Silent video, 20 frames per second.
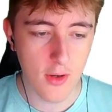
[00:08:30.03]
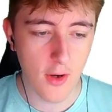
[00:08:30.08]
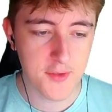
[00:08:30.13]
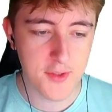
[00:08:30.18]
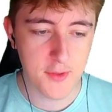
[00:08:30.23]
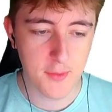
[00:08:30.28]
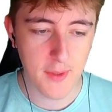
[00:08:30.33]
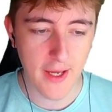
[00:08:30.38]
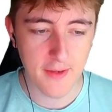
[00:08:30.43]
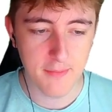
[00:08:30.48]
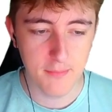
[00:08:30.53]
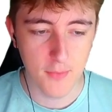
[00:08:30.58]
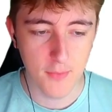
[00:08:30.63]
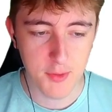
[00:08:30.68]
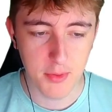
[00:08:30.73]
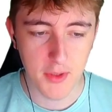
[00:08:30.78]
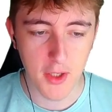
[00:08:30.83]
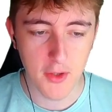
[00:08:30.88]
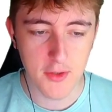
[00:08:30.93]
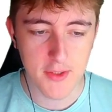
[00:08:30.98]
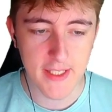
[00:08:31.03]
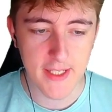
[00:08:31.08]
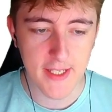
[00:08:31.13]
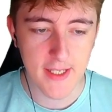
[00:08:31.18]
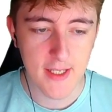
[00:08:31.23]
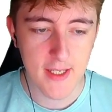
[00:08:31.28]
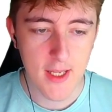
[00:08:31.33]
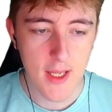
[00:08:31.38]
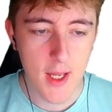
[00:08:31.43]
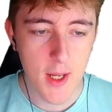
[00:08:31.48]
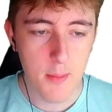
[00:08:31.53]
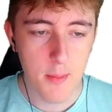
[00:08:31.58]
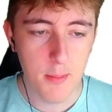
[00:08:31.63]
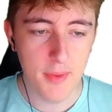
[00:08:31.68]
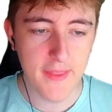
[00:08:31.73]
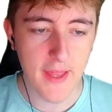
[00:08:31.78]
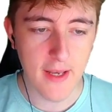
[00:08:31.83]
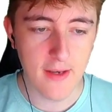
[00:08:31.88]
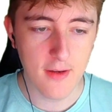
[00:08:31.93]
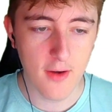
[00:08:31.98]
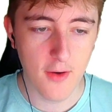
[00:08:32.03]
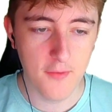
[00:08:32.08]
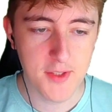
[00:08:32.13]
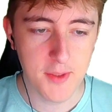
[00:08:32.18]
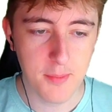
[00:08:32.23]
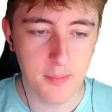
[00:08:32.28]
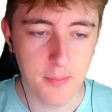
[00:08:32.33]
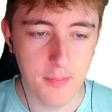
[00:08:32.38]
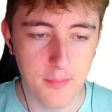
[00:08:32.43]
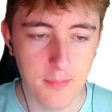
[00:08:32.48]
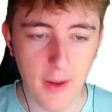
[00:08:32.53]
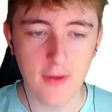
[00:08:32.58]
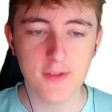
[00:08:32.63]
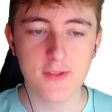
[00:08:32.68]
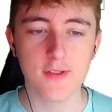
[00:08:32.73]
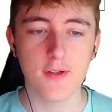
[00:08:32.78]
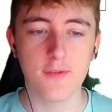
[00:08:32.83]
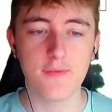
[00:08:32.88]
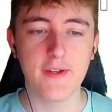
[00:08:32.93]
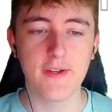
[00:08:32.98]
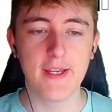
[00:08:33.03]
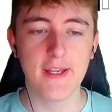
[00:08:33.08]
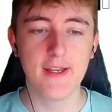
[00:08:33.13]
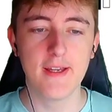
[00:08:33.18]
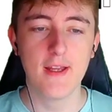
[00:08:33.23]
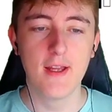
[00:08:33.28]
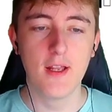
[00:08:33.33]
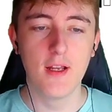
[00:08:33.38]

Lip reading: Obviously, we had multiple lows here, but then obviously bouncing off here,